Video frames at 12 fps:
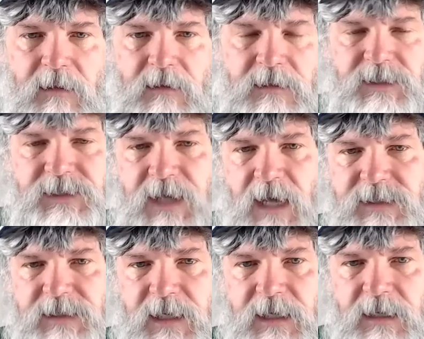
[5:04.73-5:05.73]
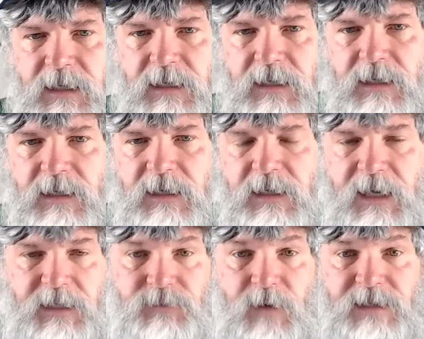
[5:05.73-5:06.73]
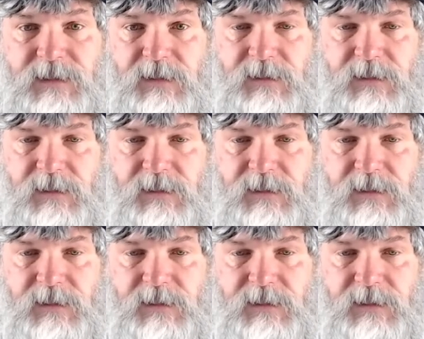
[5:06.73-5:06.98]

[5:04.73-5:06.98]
disgusting, and it's racist.